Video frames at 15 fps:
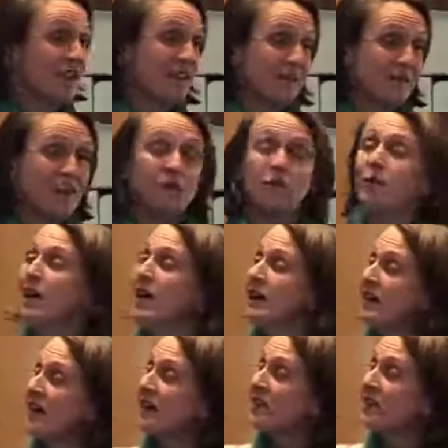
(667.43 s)
and it, you know,
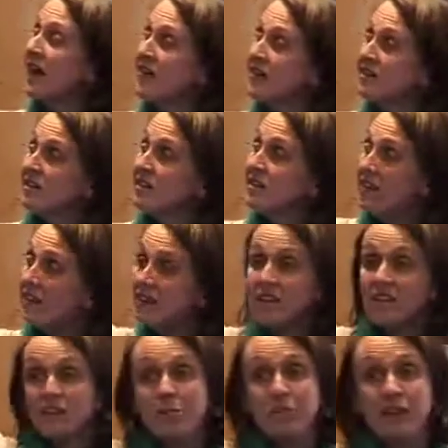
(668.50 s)
and that I think
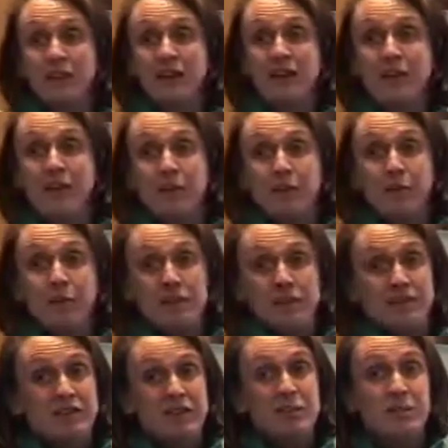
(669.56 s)
is something we
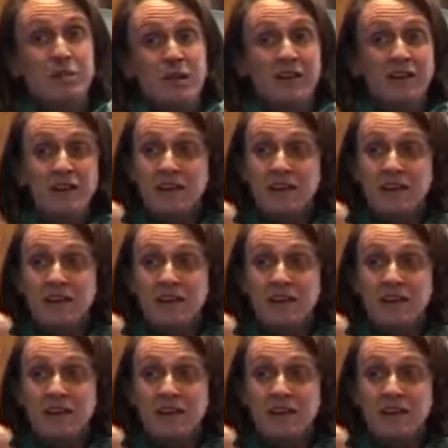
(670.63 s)
need to keep in mind.